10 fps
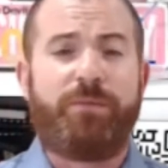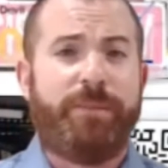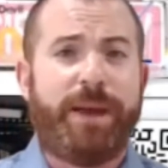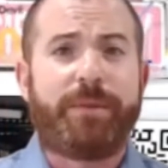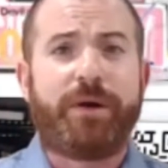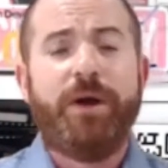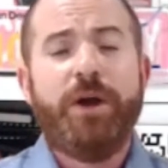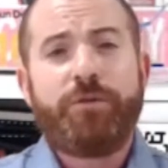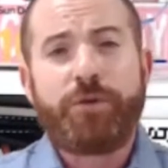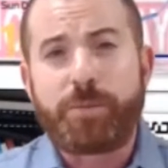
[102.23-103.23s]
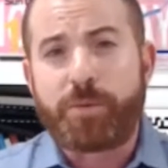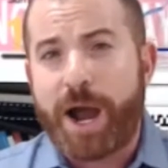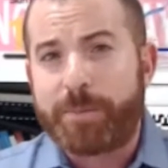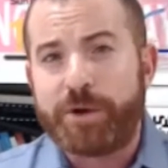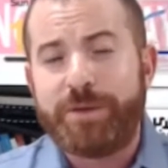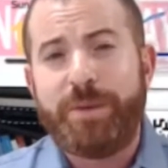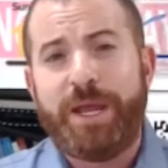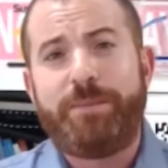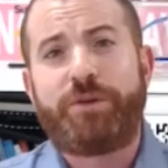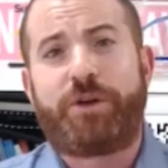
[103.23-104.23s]
Remember, for a property to be
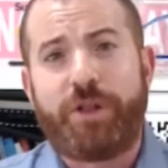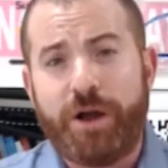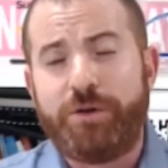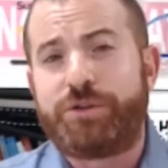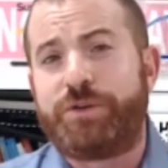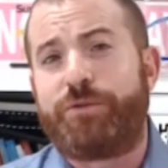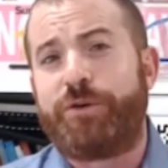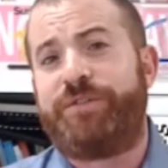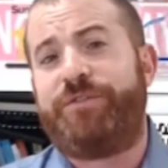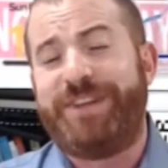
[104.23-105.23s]
able to close and for